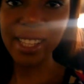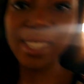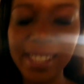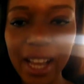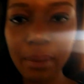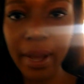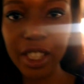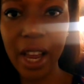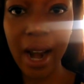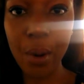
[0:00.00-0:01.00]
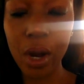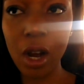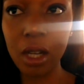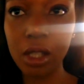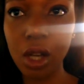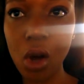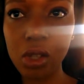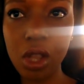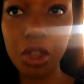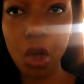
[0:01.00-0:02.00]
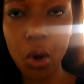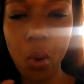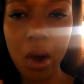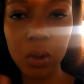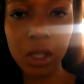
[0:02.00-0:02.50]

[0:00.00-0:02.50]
good. That's the second picture. Now we're going to go to the third